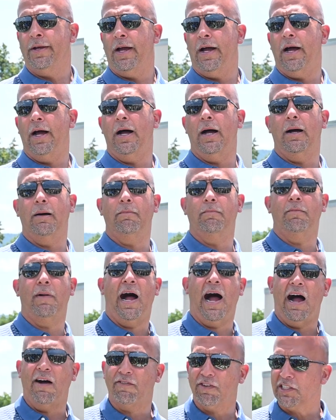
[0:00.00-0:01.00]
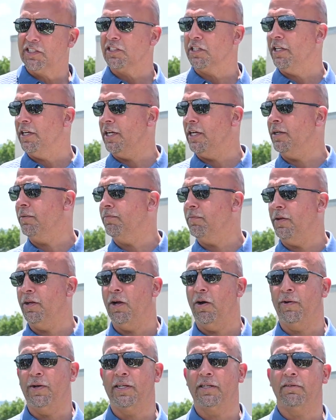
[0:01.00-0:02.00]
Obviously, you
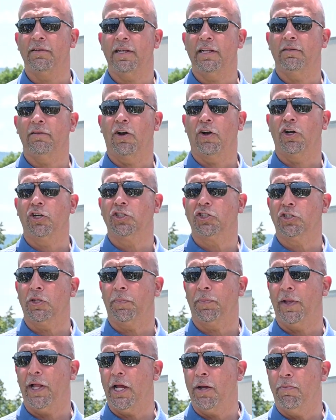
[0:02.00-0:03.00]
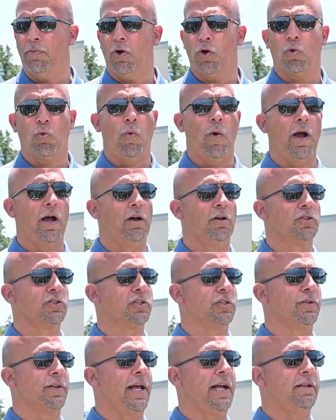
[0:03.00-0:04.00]
know, he learns the playbook well,
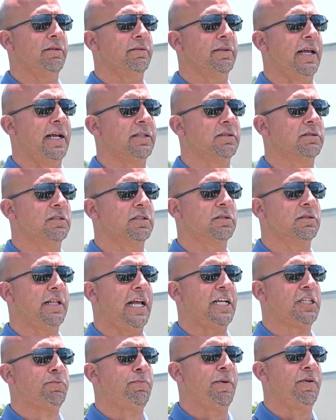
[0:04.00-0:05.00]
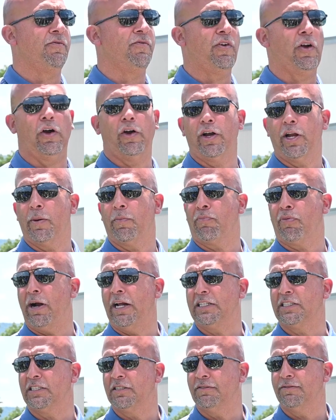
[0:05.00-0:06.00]
so that's been very
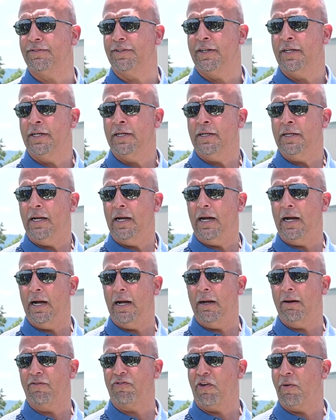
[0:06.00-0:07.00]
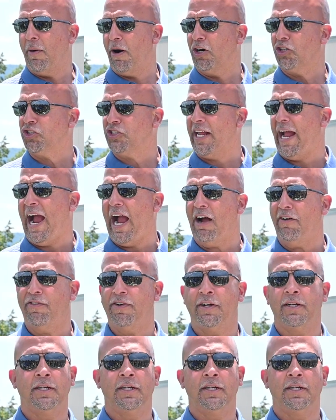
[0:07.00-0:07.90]
impressive from our staff.